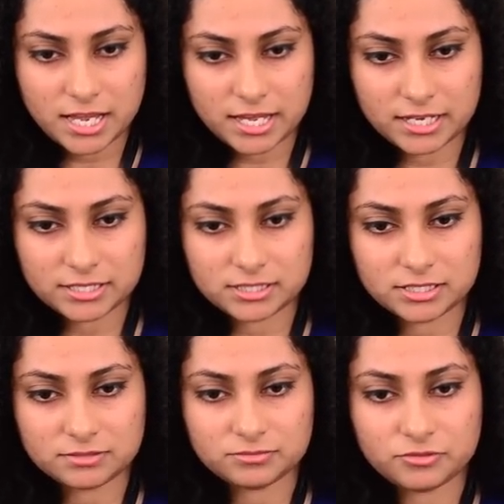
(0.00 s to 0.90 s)
and
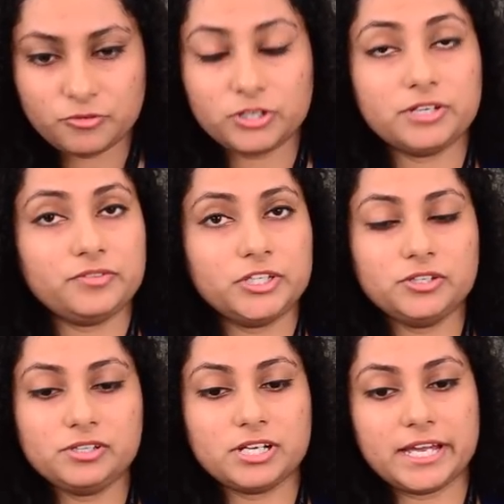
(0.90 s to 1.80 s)
uh, whatever
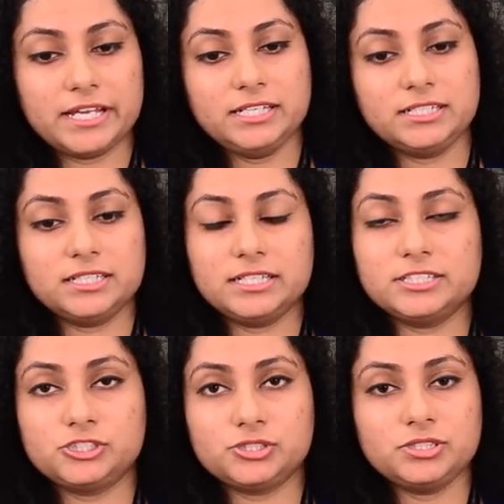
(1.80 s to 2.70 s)
you'll write
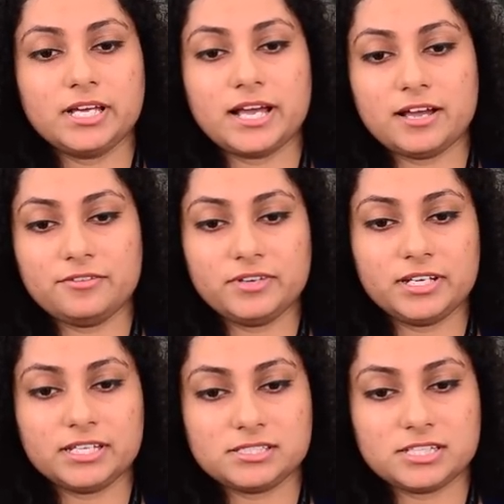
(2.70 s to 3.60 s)
it should have
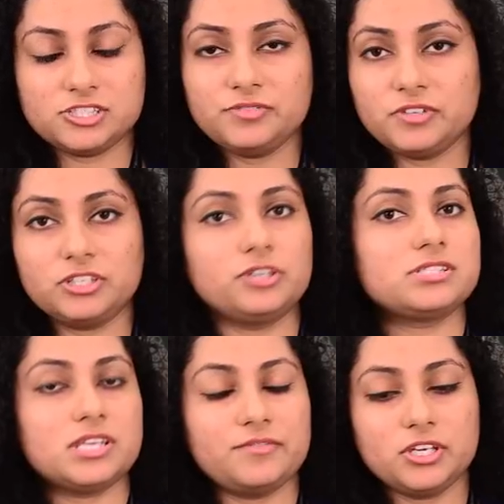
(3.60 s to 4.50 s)
an extension when you're
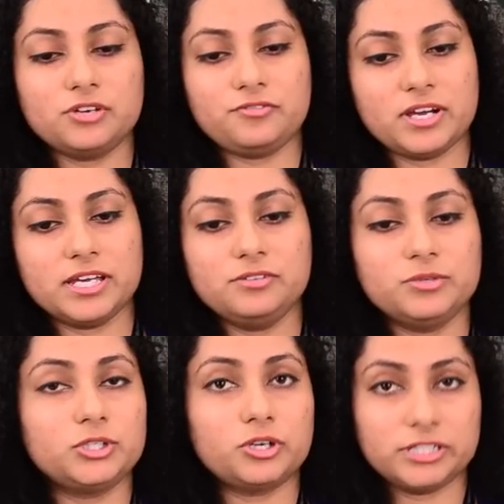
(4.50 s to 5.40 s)
saving your file
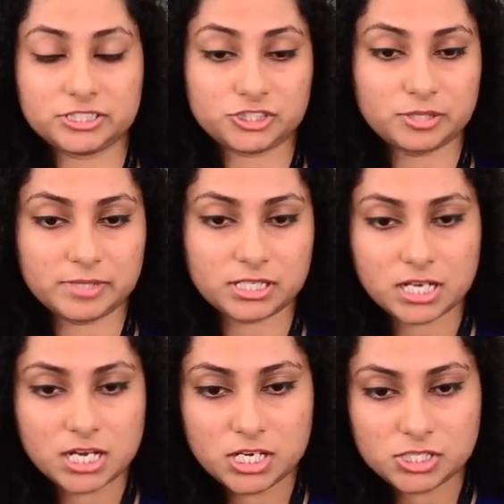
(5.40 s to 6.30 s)
with .html
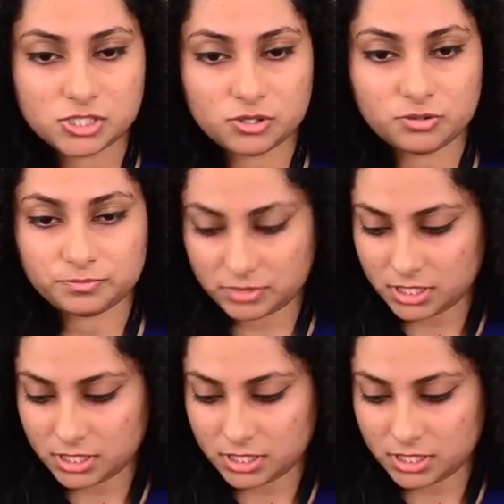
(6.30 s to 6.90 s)
so